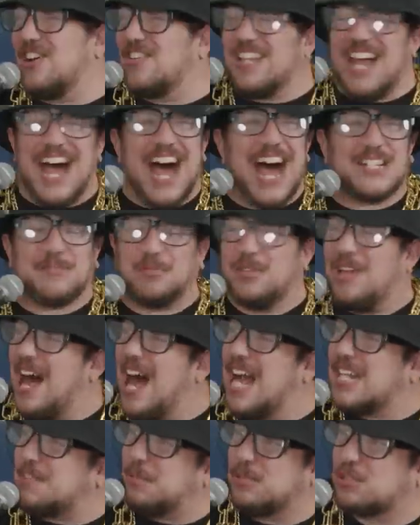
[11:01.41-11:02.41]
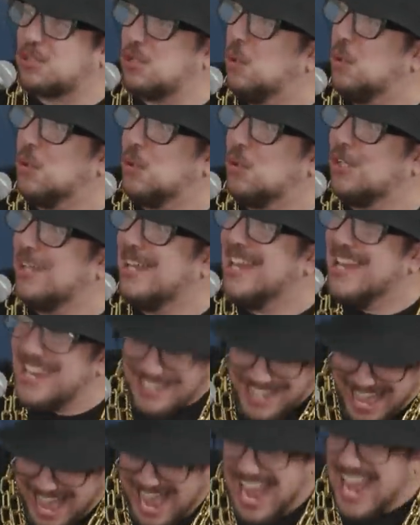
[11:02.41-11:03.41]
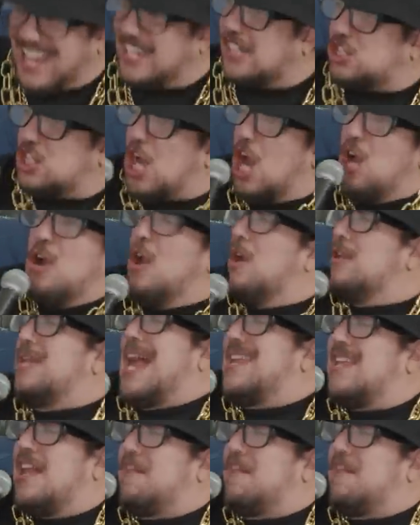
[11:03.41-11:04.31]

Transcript: go to the hospital. The hospital's cool. The hospital, yeah. let's go. Yeah. Not